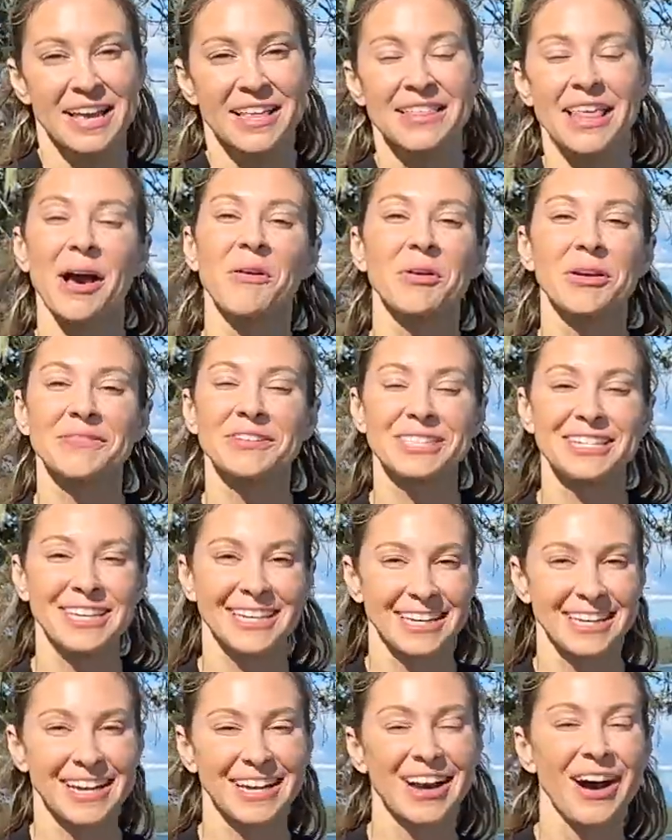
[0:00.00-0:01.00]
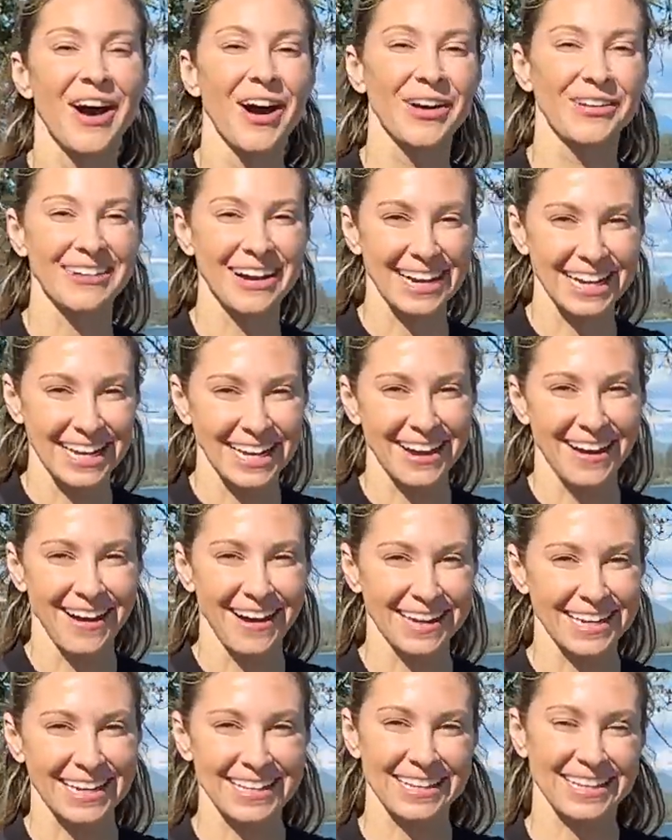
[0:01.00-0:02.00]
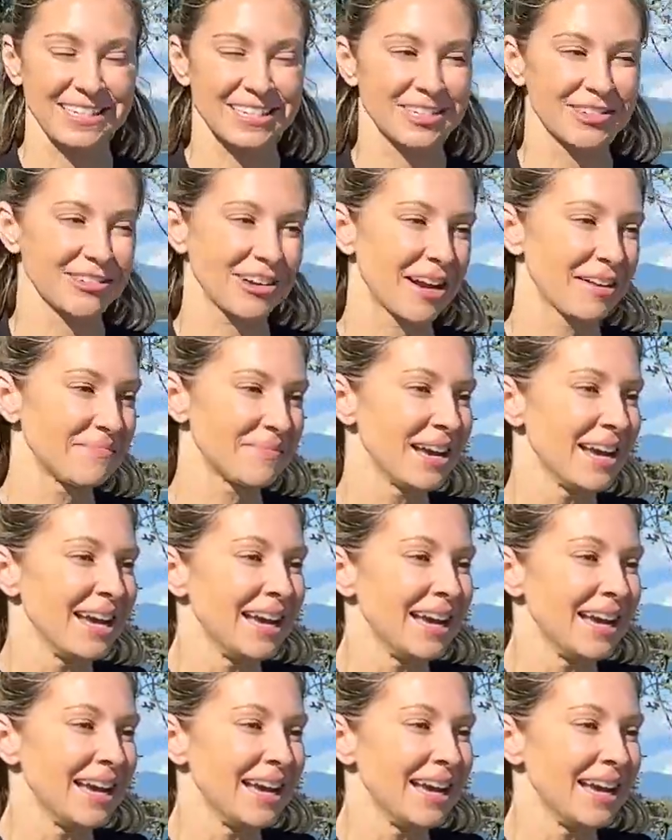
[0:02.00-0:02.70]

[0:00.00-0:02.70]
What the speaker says: that we've seen already on this trip.